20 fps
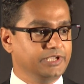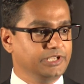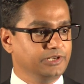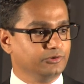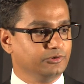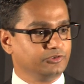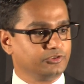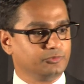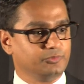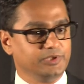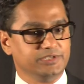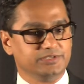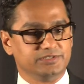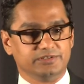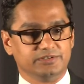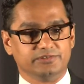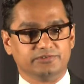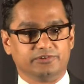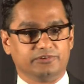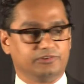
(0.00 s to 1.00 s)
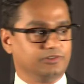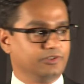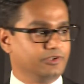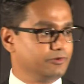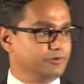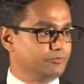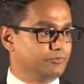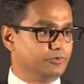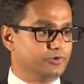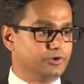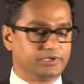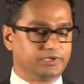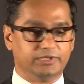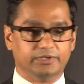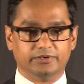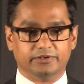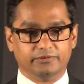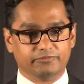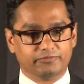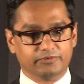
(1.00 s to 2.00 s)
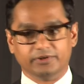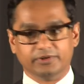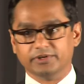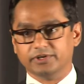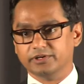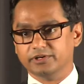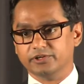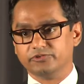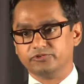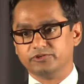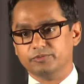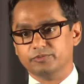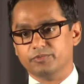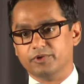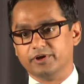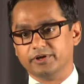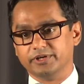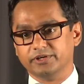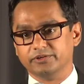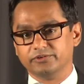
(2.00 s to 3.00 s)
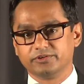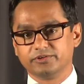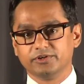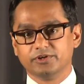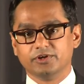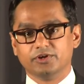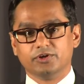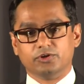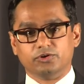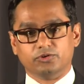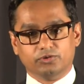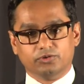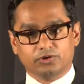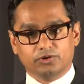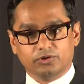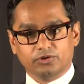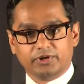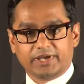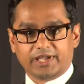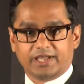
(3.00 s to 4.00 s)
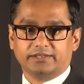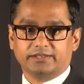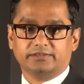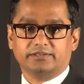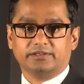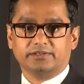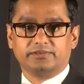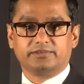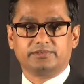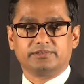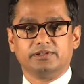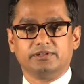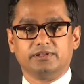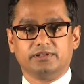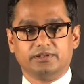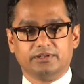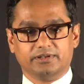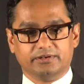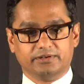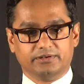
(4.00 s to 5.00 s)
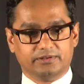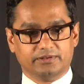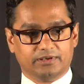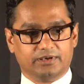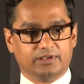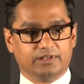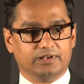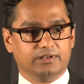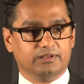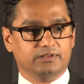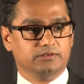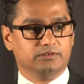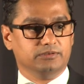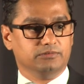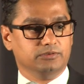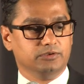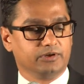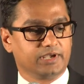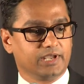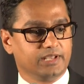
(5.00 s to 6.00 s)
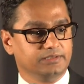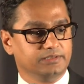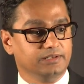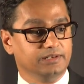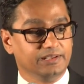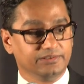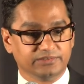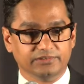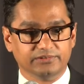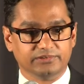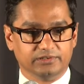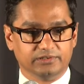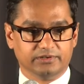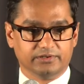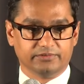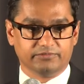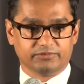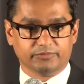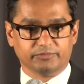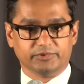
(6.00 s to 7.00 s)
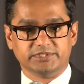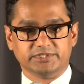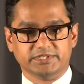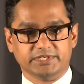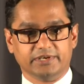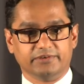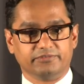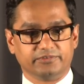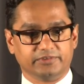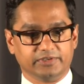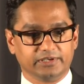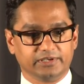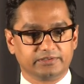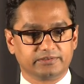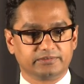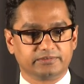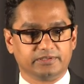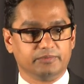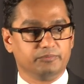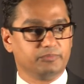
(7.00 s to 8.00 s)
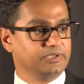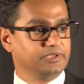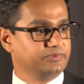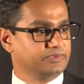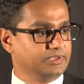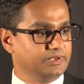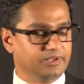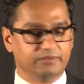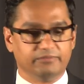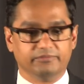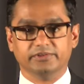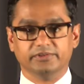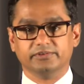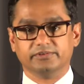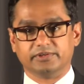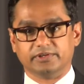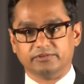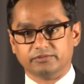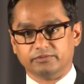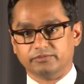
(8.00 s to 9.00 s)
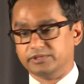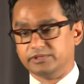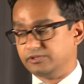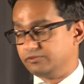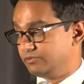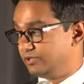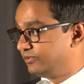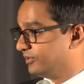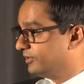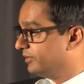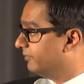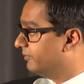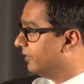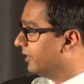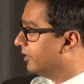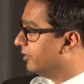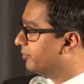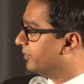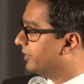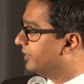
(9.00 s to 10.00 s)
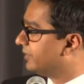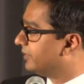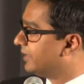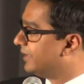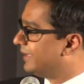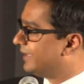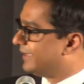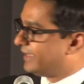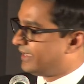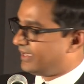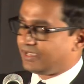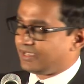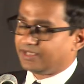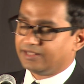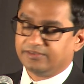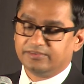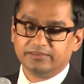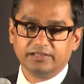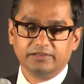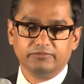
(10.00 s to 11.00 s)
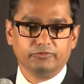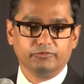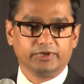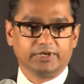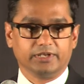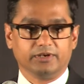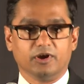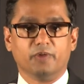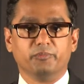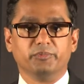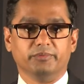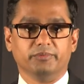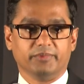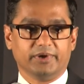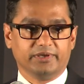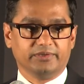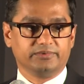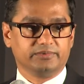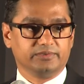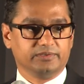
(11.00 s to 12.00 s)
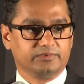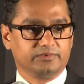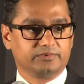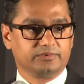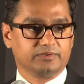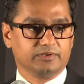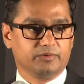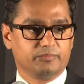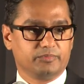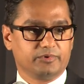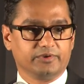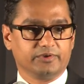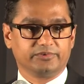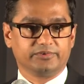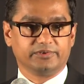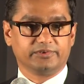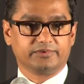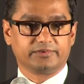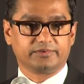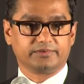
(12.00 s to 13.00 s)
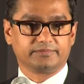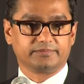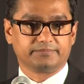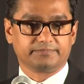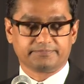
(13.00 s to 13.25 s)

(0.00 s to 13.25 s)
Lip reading: keynote speeches, there's a lot of work in different industry bodies to look at this, look at the lessons learned from the GF-6 and PC-11s and some of these recent developments, and see if we can optimize this process.